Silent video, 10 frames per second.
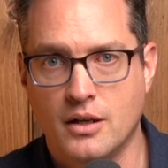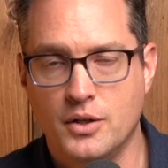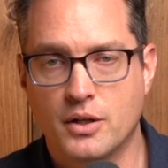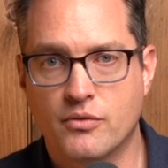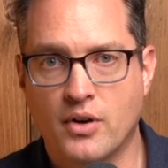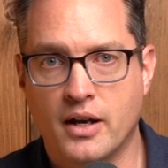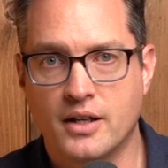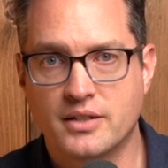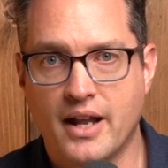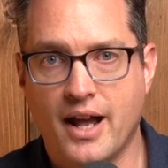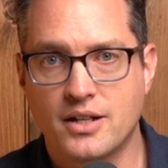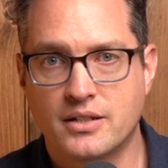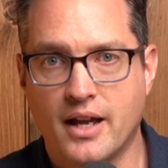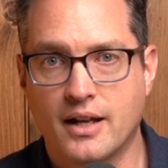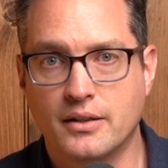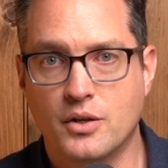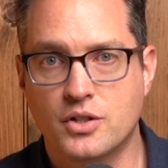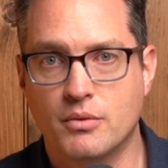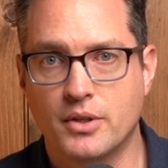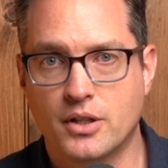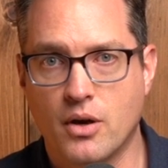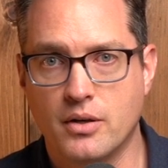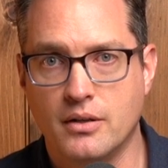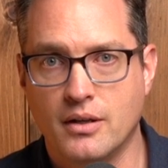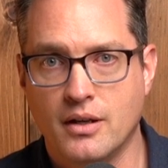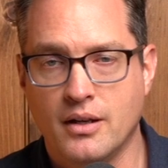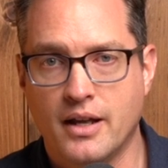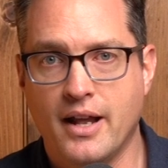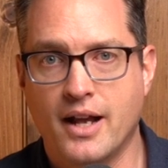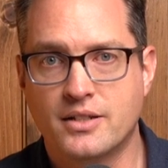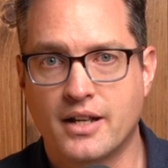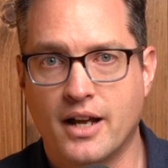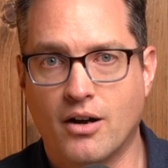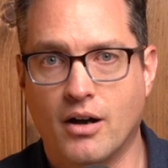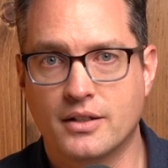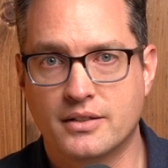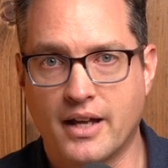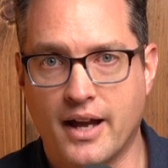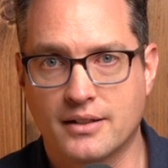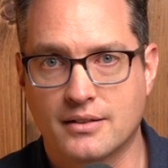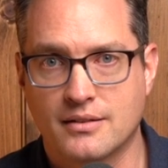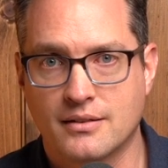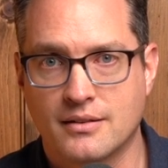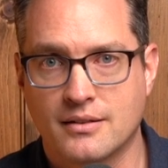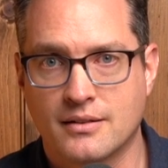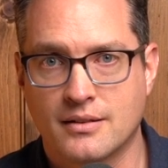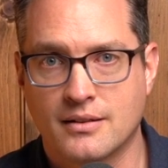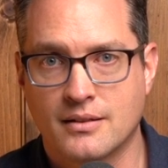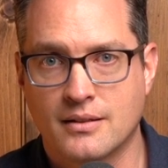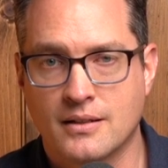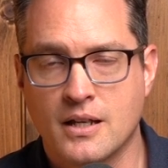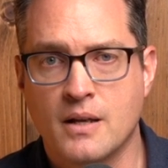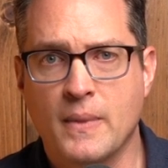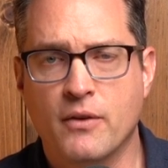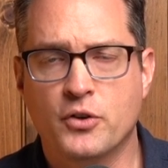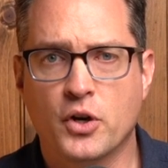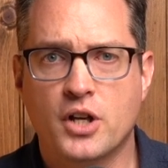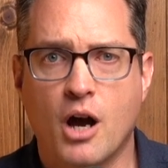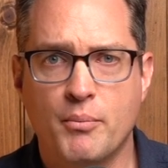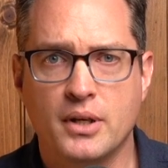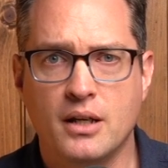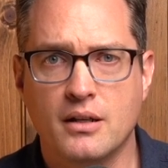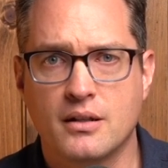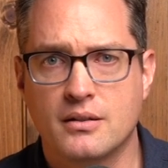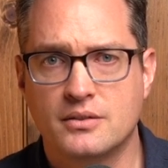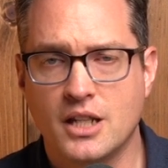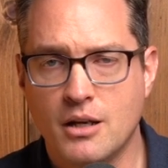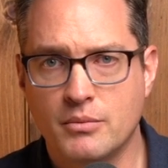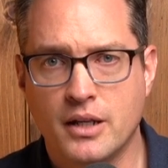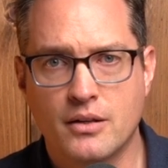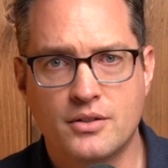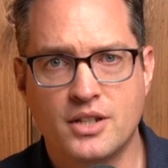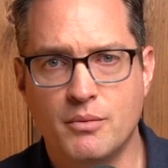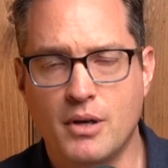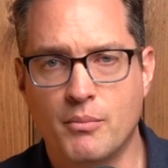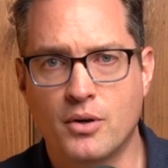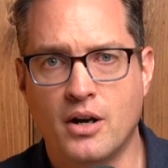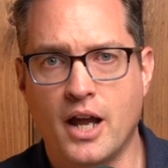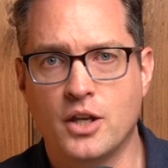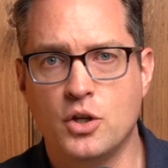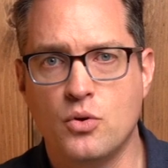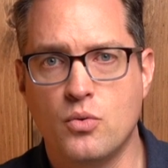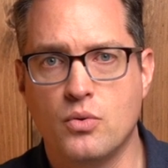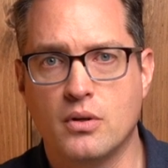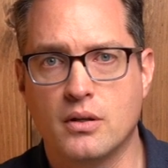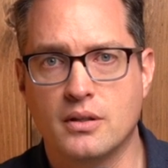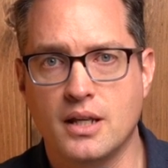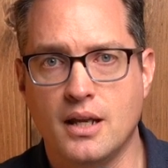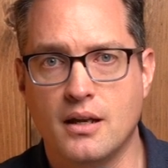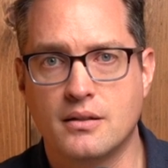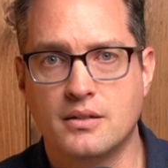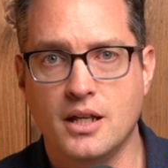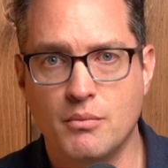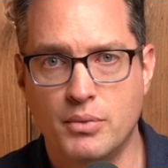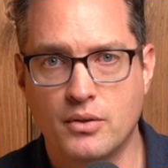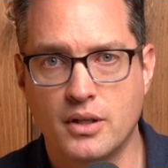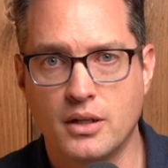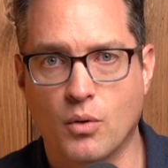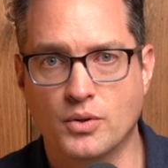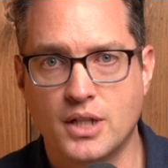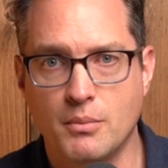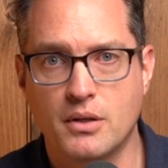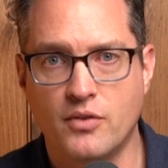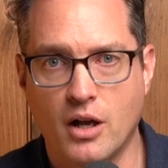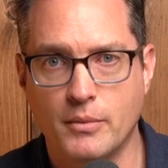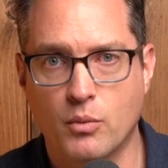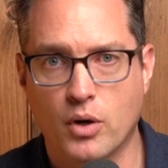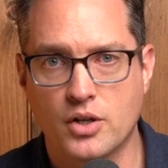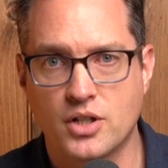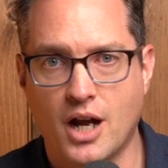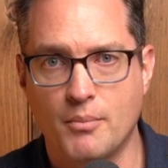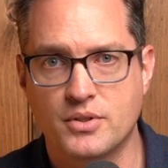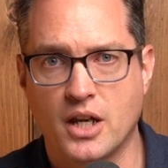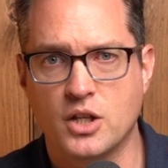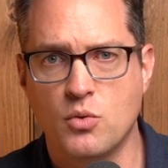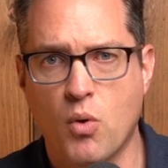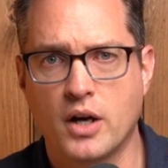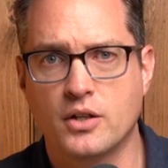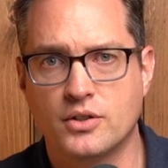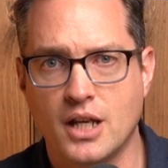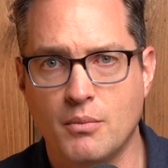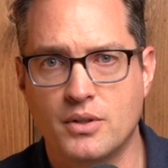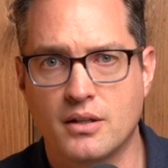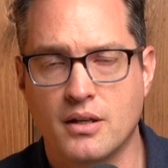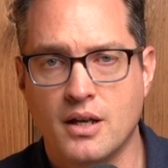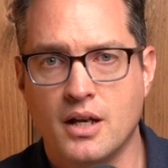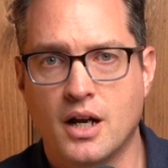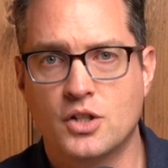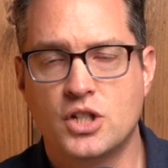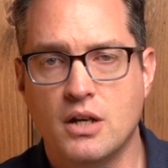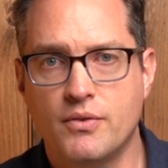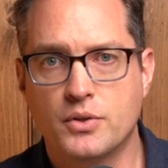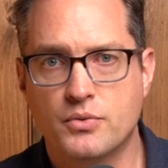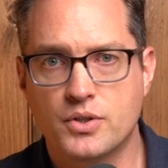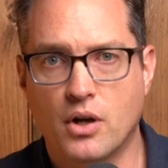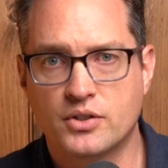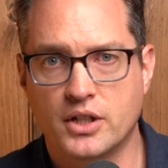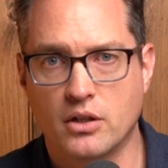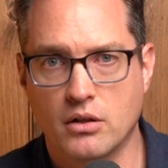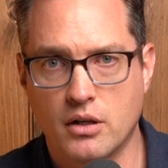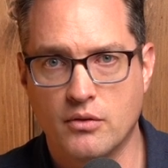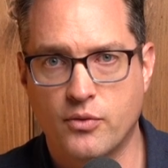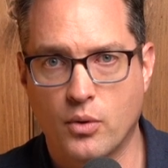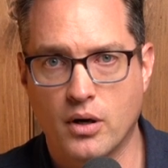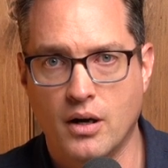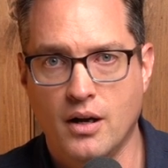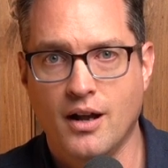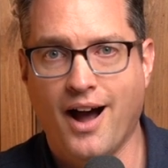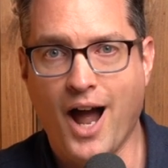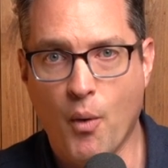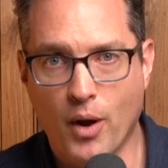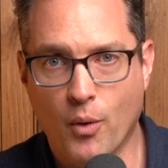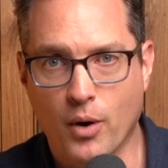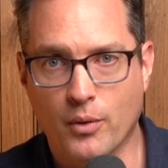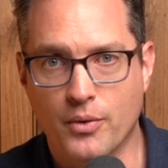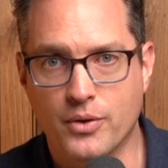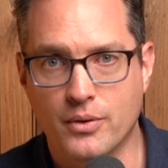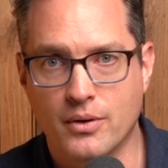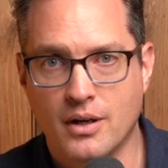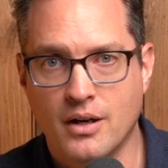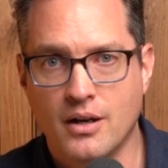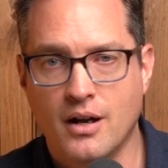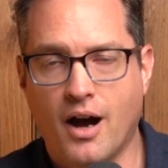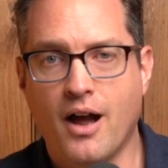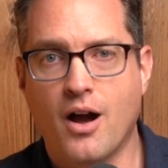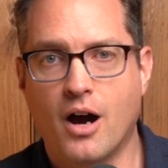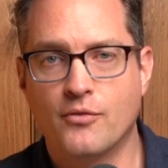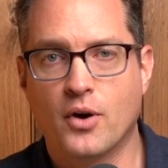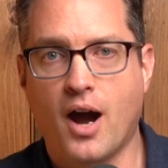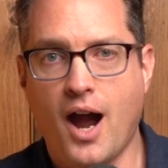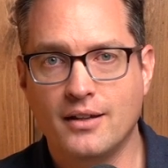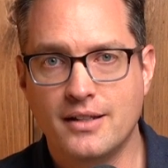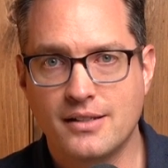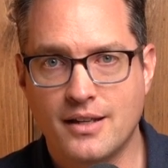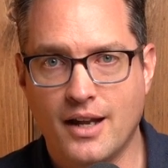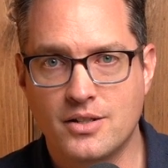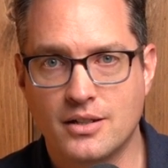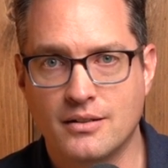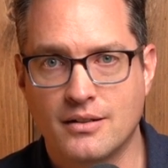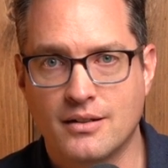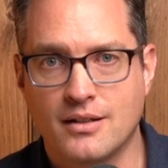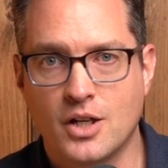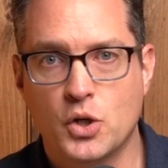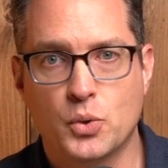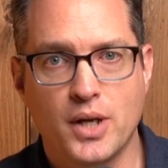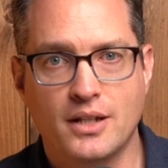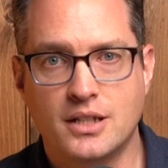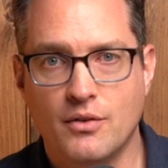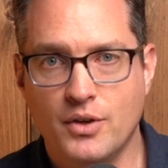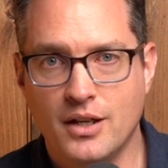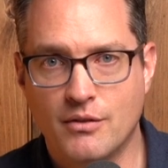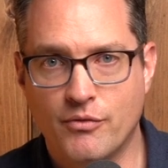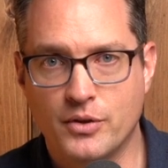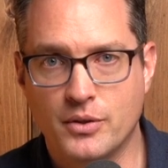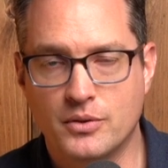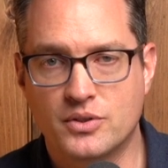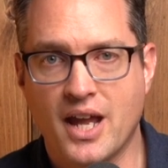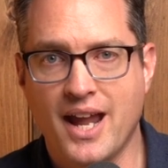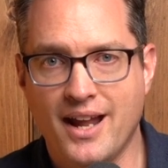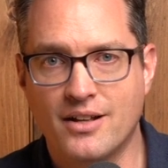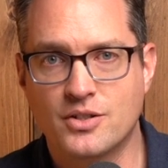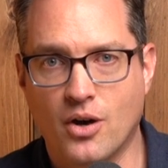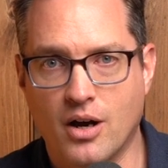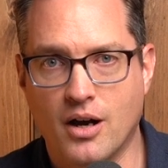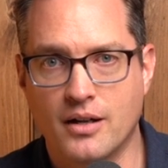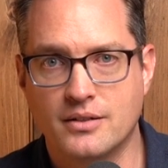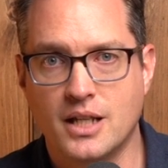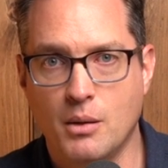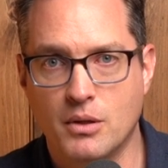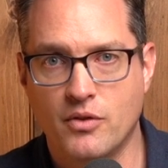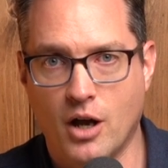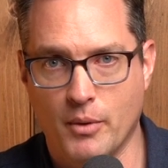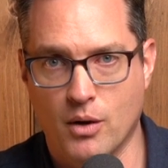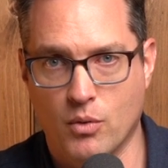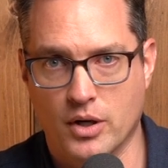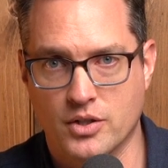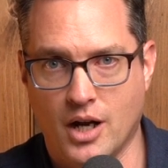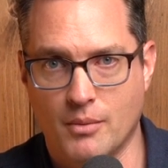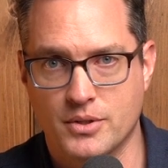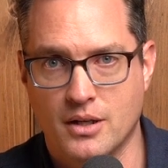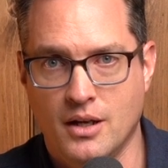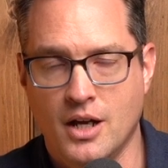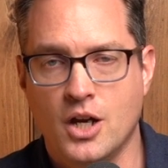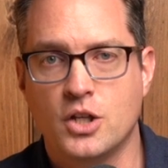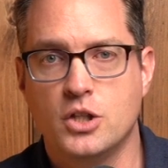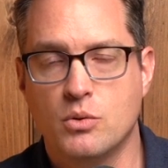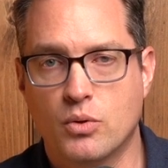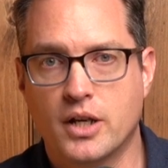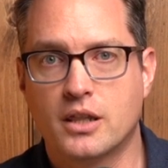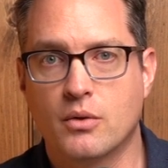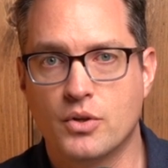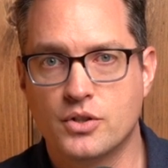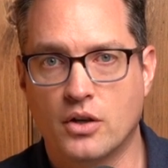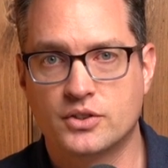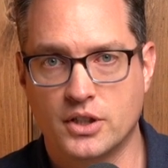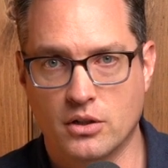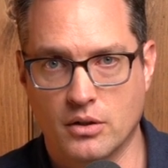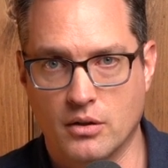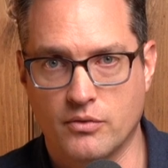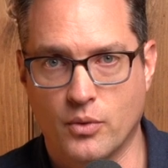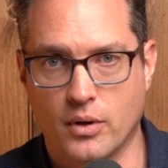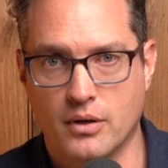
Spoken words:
You can find us at #LeadershipDecoded and #OnTheStacks. If you're a company, team leader, team member, and you need team building or team development workshops and you want your team to achieve results that you're looking for, I want to work with you. I offer highly engaging, creativity-infused, hands-on team developmental workshops. You will get the results that you're looking for.